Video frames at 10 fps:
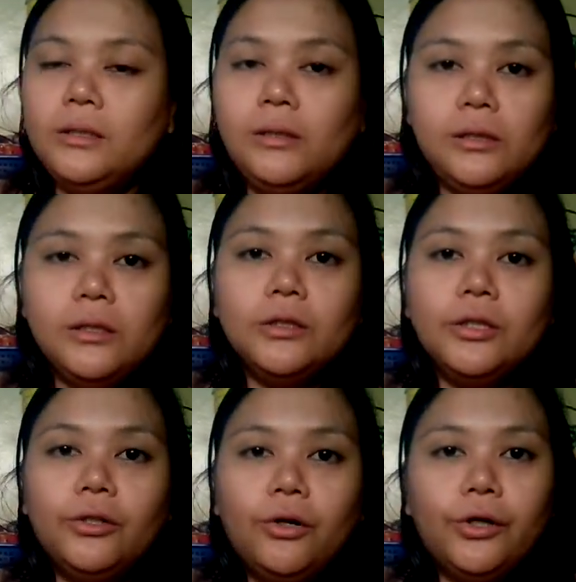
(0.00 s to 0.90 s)
This is
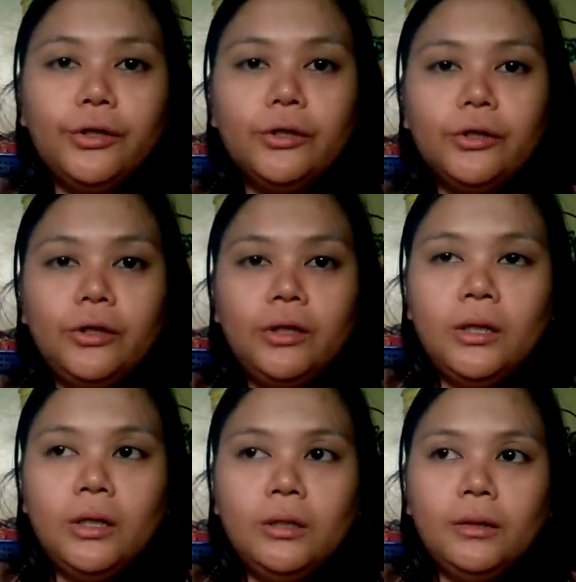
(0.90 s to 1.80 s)
not an order,
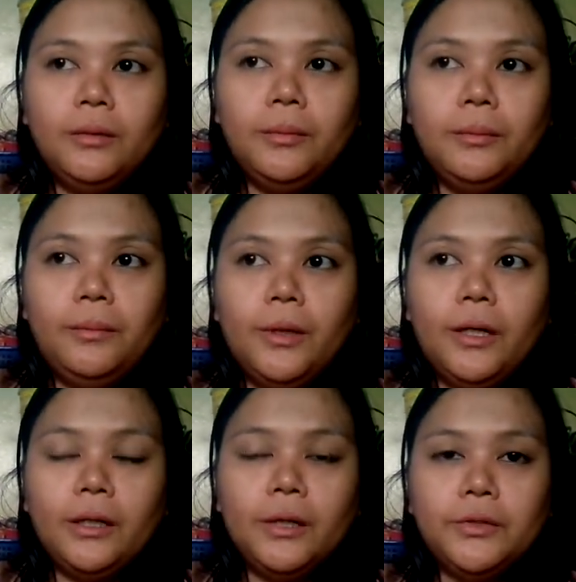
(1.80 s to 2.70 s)

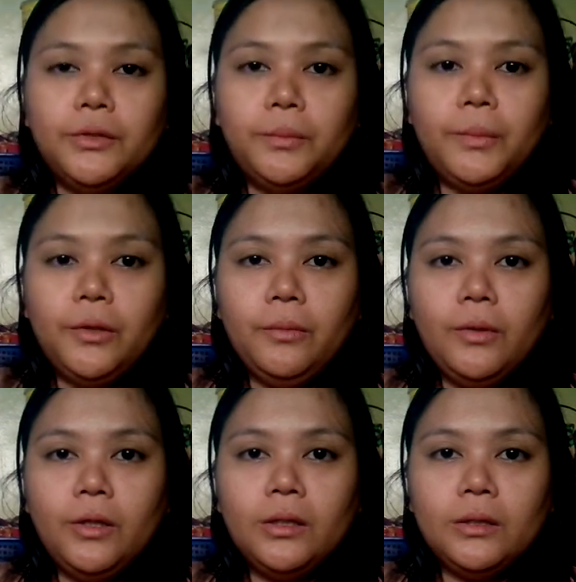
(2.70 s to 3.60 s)
but I was hoping to
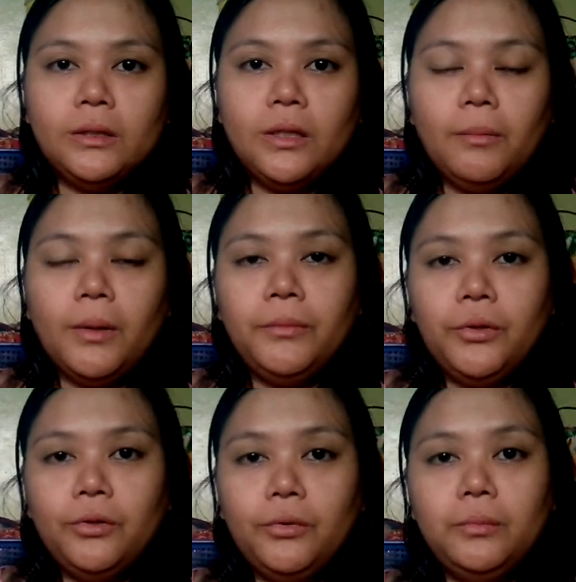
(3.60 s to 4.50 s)
make some
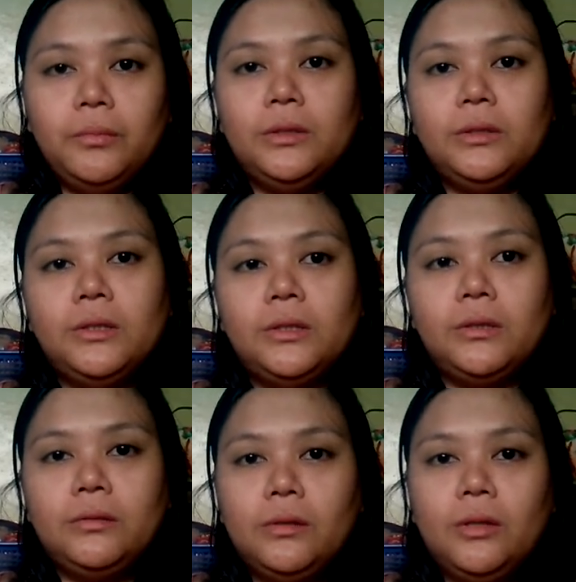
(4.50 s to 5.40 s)
amigurumis